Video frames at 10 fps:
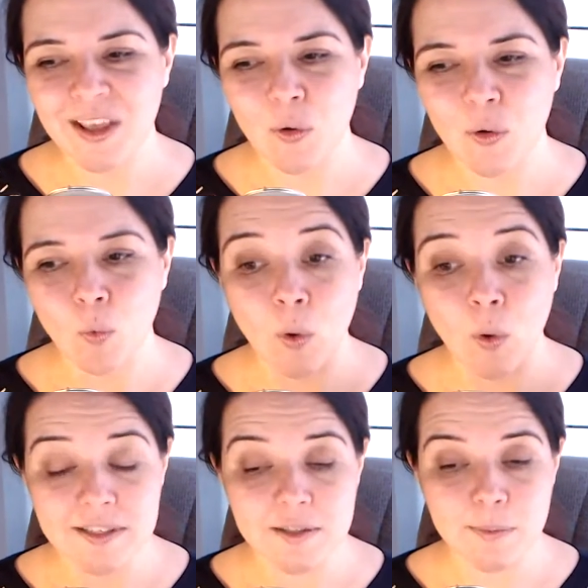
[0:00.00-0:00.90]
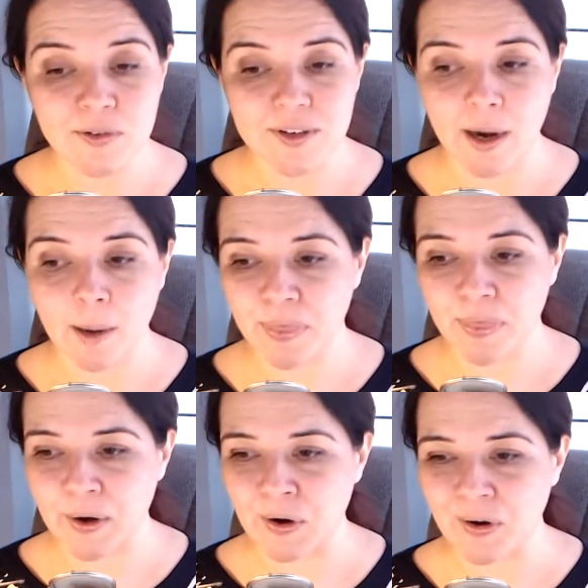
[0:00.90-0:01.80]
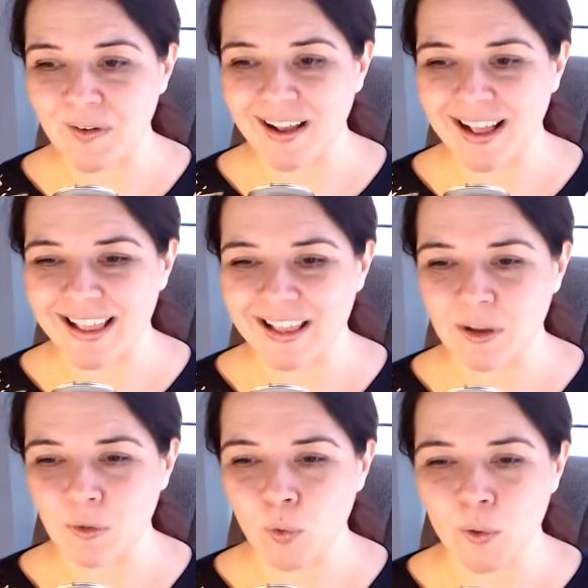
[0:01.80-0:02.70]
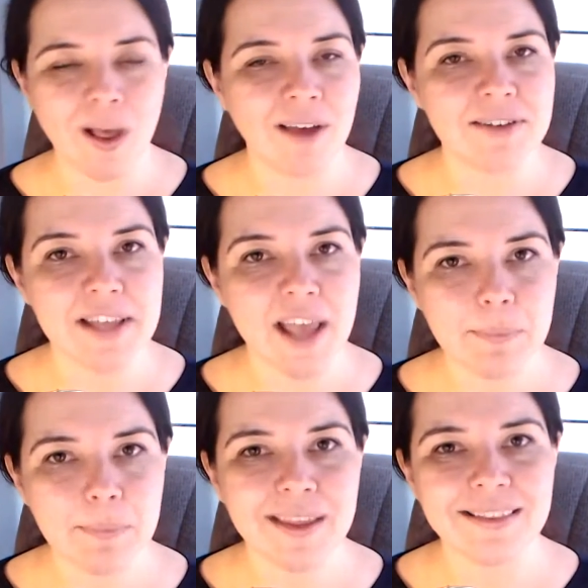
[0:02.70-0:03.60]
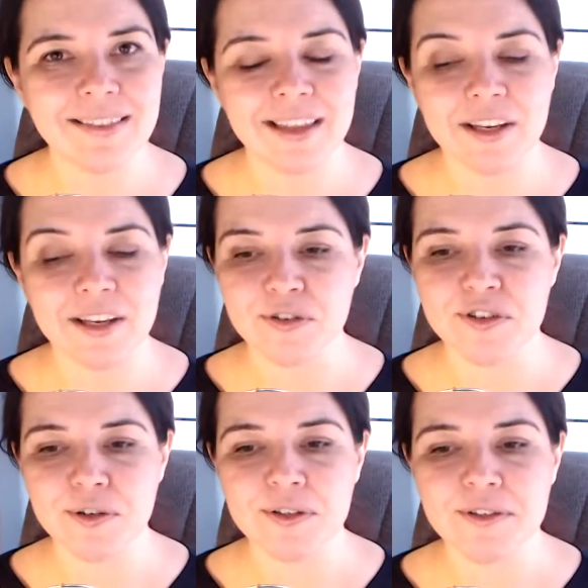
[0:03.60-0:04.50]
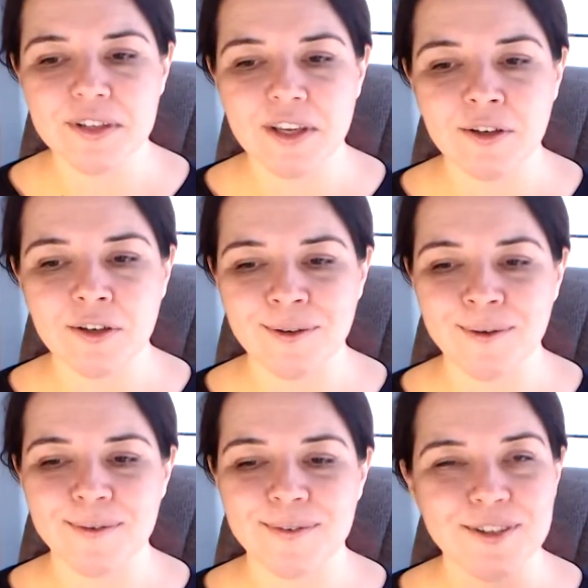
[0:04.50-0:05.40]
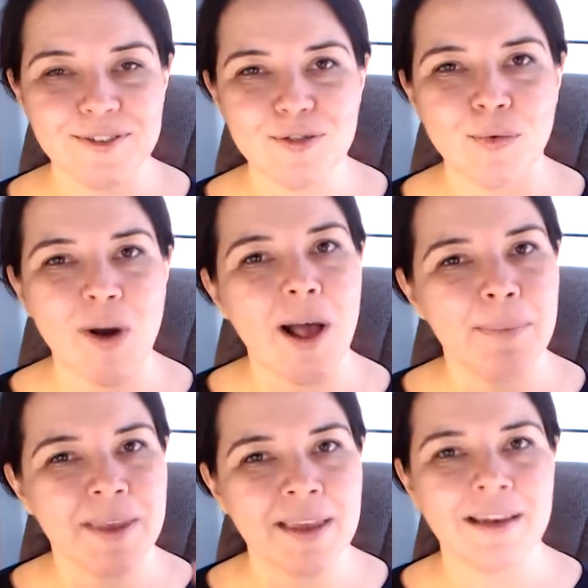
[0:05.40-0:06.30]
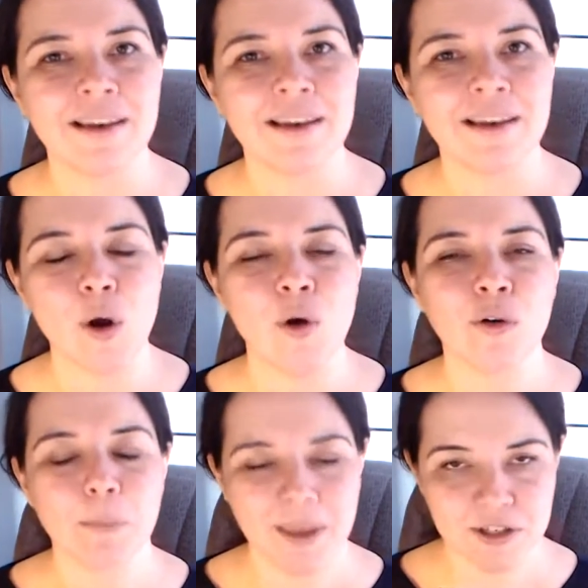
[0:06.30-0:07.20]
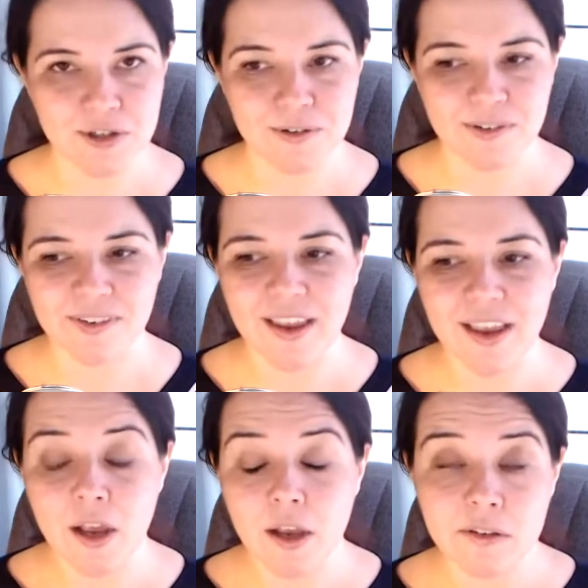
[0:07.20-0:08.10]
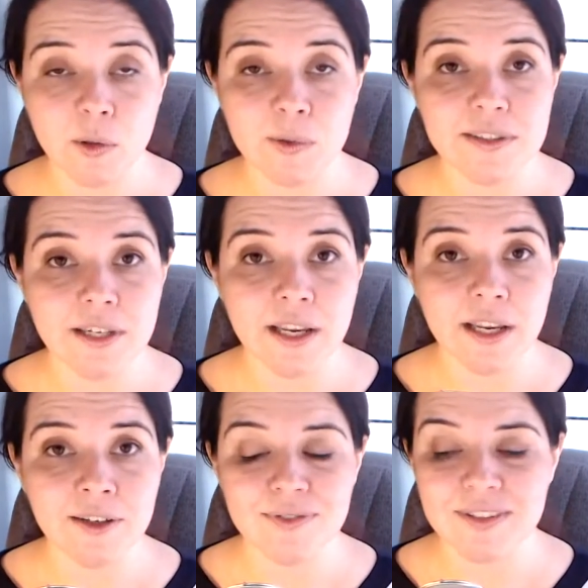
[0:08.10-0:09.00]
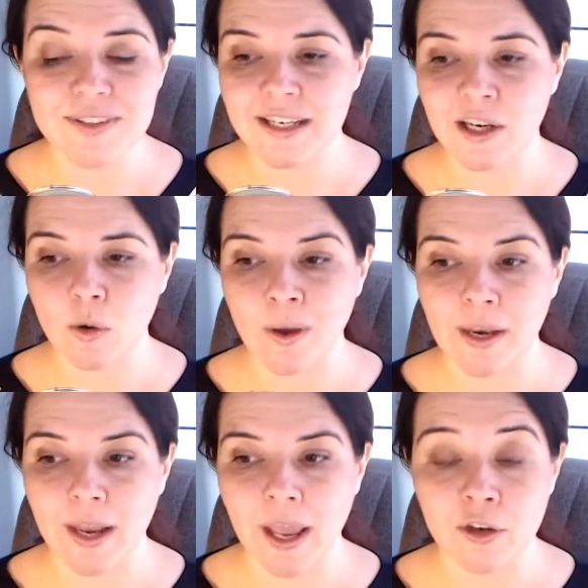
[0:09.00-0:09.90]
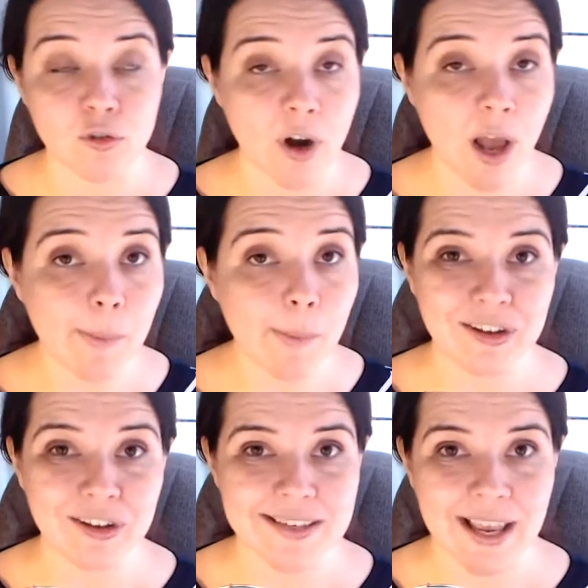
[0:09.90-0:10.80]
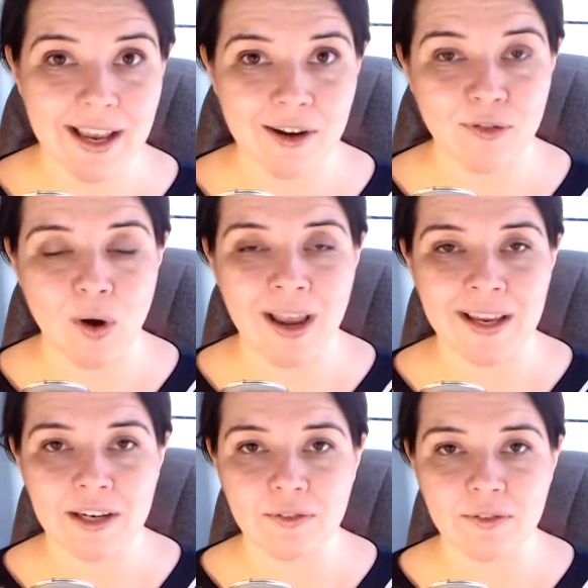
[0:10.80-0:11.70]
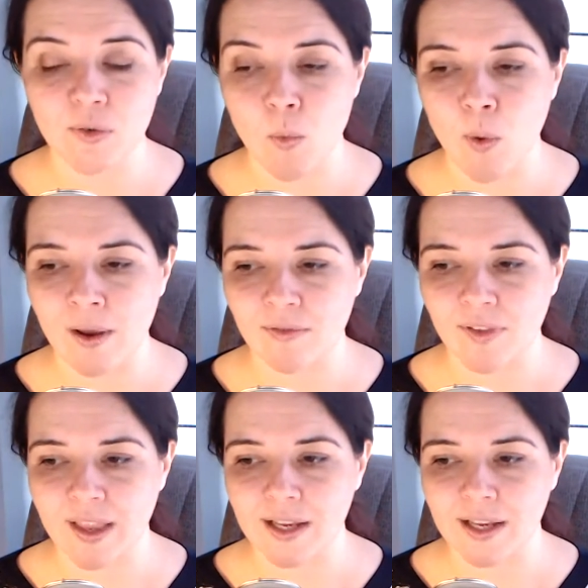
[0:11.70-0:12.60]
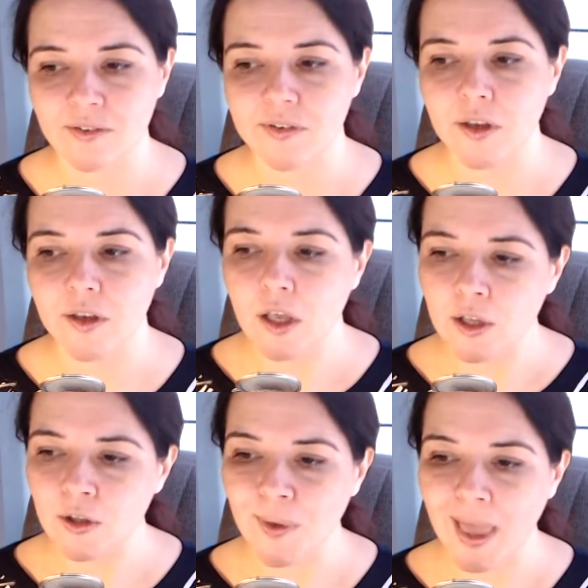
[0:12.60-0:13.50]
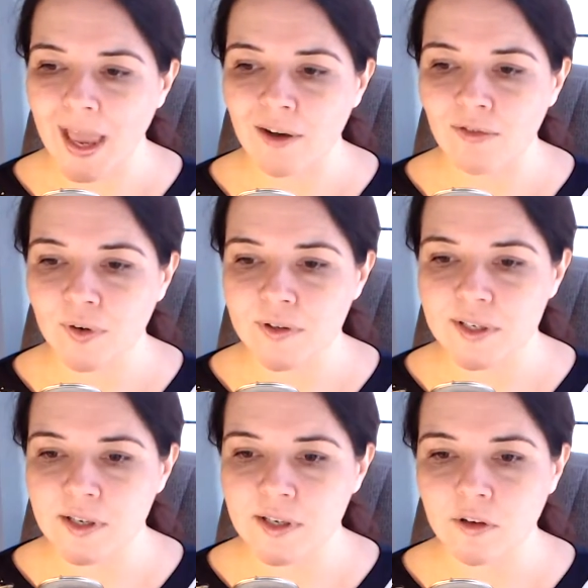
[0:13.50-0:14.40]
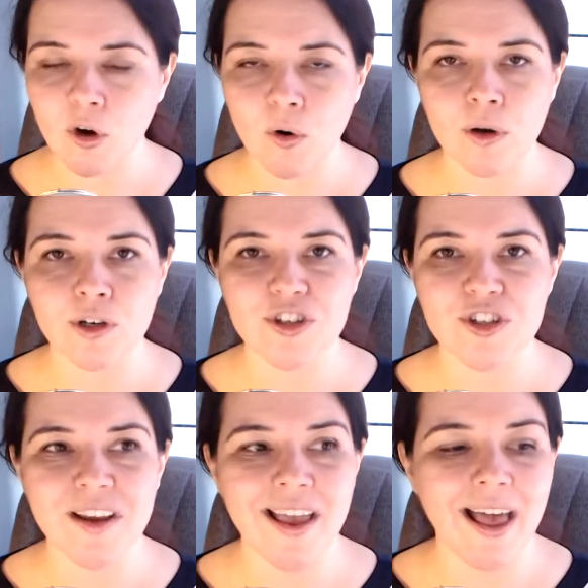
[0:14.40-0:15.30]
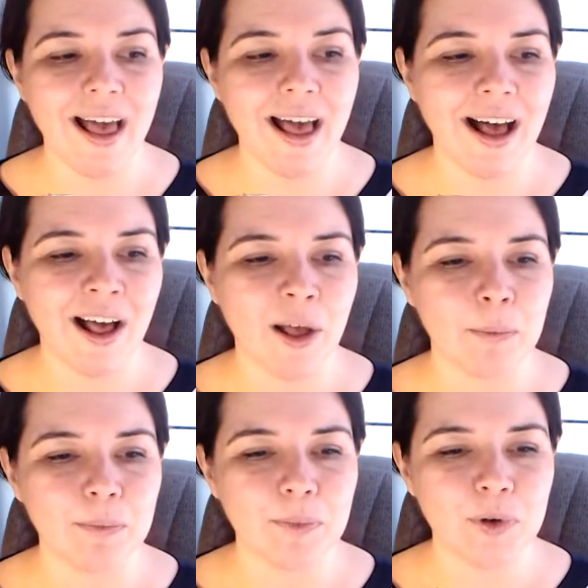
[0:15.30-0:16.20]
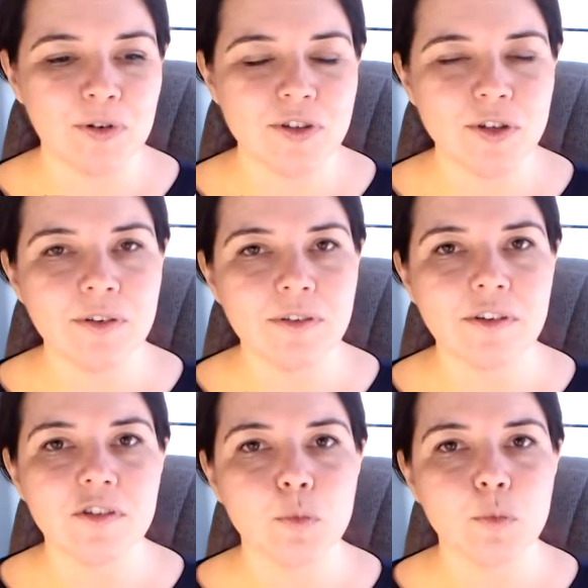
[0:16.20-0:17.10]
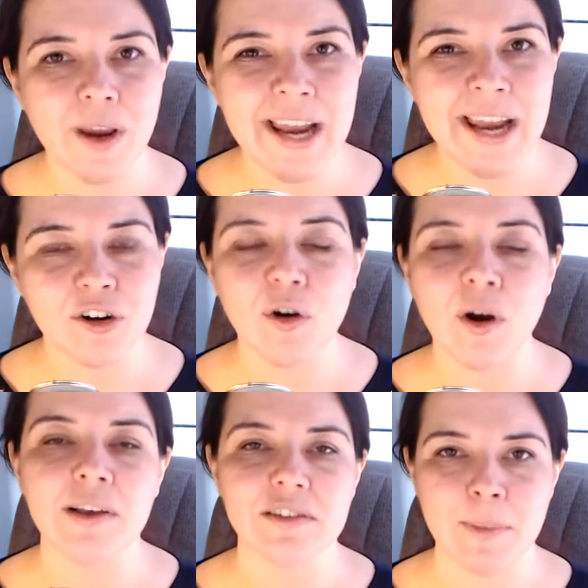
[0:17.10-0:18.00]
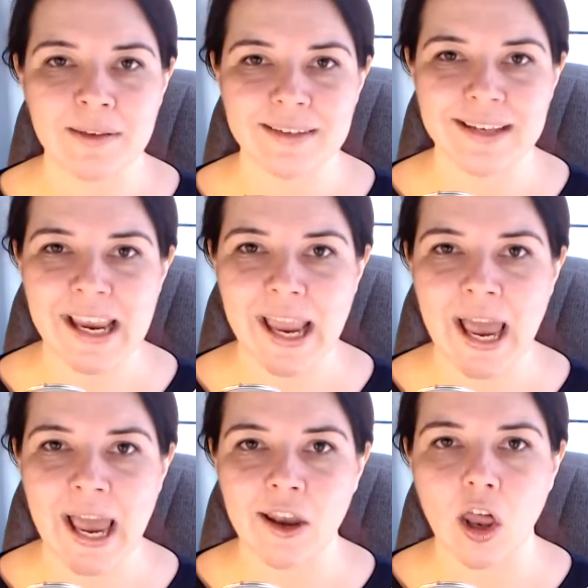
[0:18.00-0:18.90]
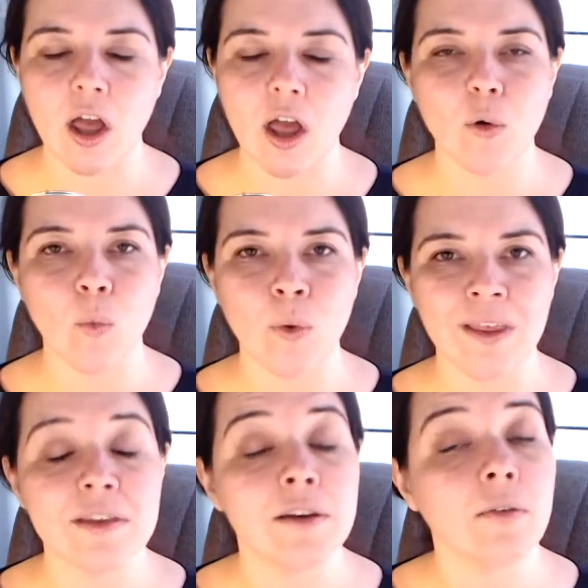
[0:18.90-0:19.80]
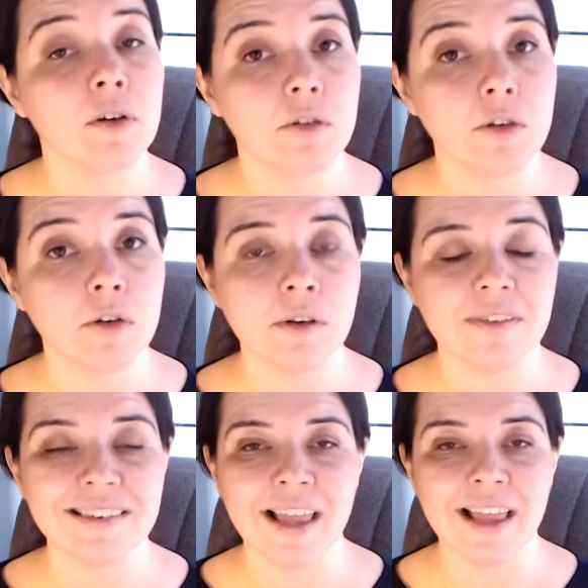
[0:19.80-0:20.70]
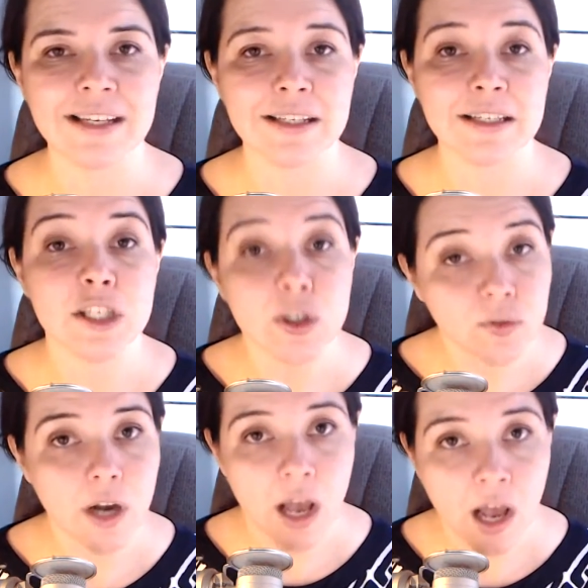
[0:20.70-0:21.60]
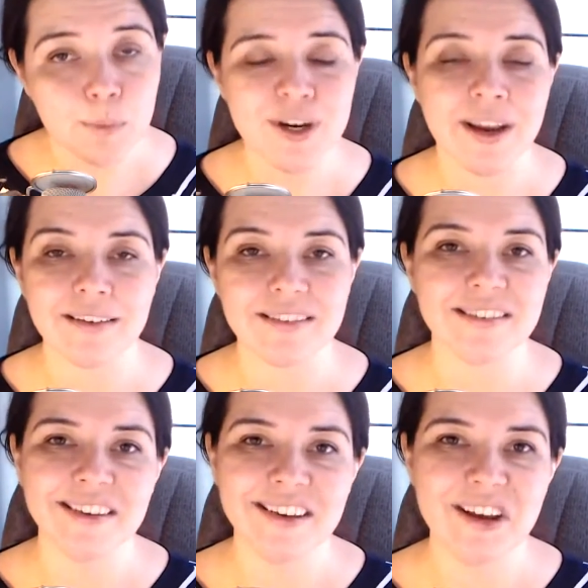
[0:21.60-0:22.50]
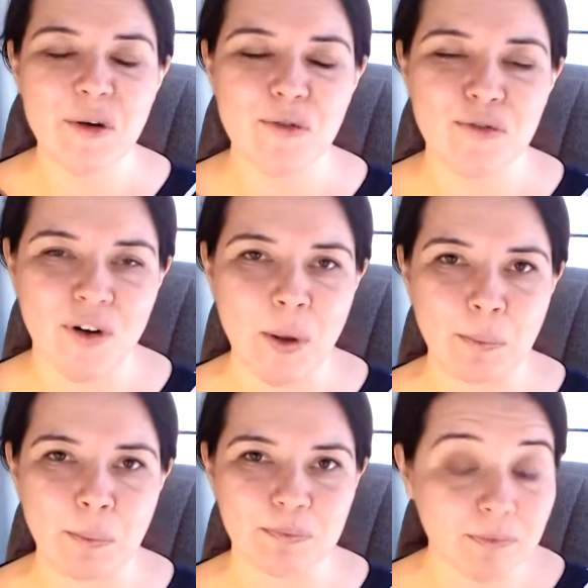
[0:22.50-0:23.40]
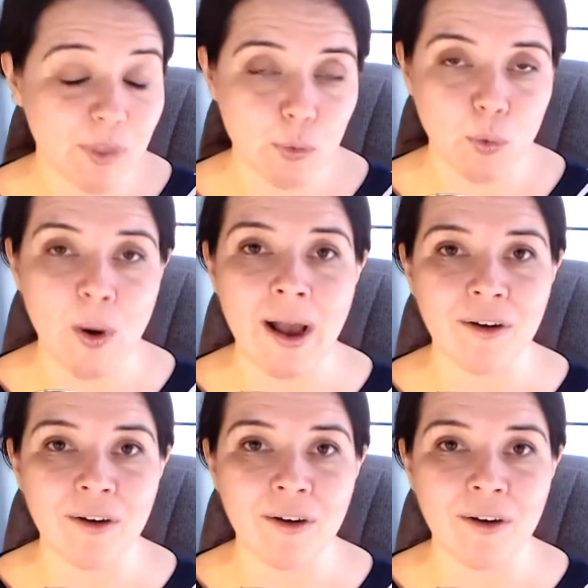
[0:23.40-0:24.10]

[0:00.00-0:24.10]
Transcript: once it's posted up there, we will have a template that your students can use to drop in their own pictures. So instead of seeing what Andromeda looks like at a variety of different wavelengths, you can, for instance, encourage um, your students to spread out across the Messier catalog with different students selecting different objects from throughout